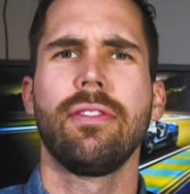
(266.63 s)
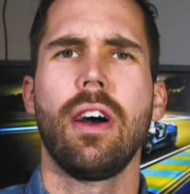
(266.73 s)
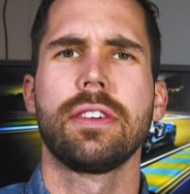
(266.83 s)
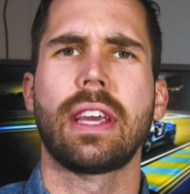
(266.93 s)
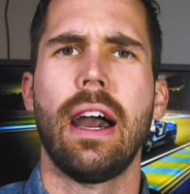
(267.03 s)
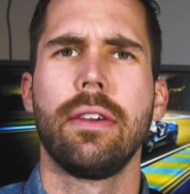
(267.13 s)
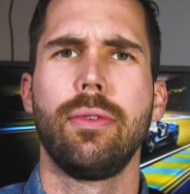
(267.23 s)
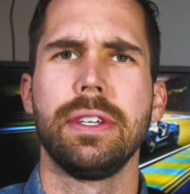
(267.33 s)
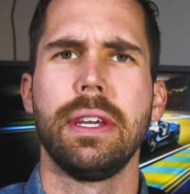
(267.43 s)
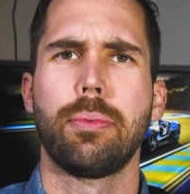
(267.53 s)
lost count of what
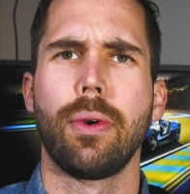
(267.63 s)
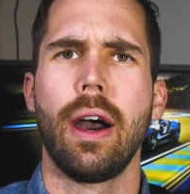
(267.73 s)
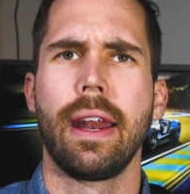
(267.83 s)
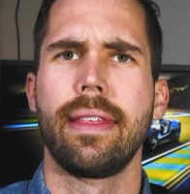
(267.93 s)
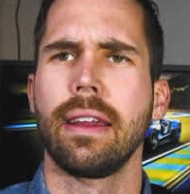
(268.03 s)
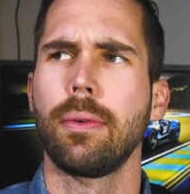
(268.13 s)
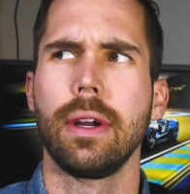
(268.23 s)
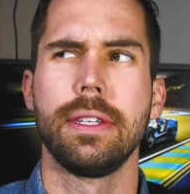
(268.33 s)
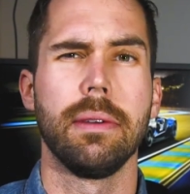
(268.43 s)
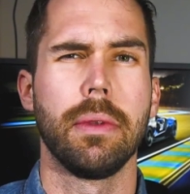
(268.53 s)
tip we're on. I think we're on
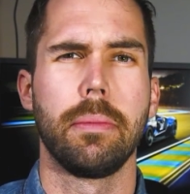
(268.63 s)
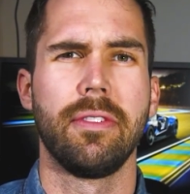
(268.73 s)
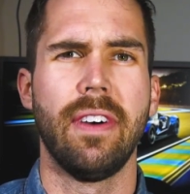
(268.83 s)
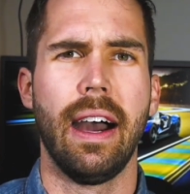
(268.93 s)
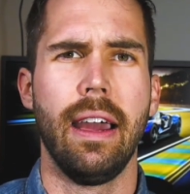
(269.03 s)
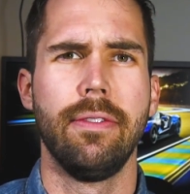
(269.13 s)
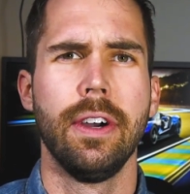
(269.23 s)
tip number five.